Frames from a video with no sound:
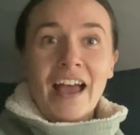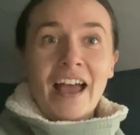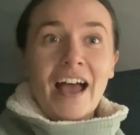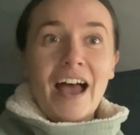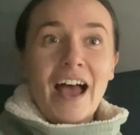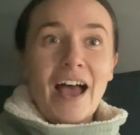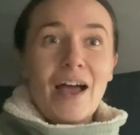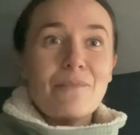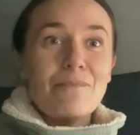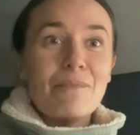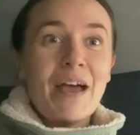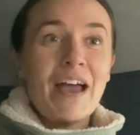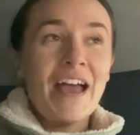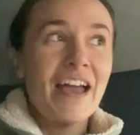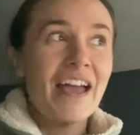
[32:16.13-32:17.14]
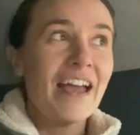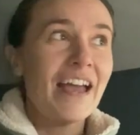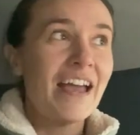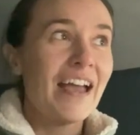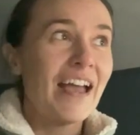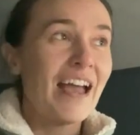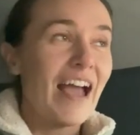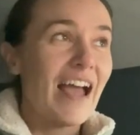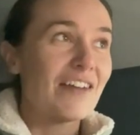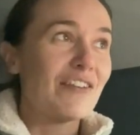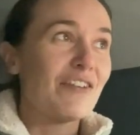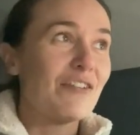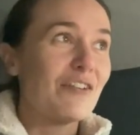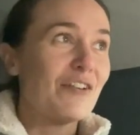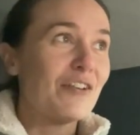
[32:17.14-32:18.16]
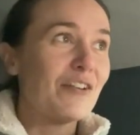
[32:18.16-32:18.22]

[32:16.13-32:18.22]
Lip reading: had a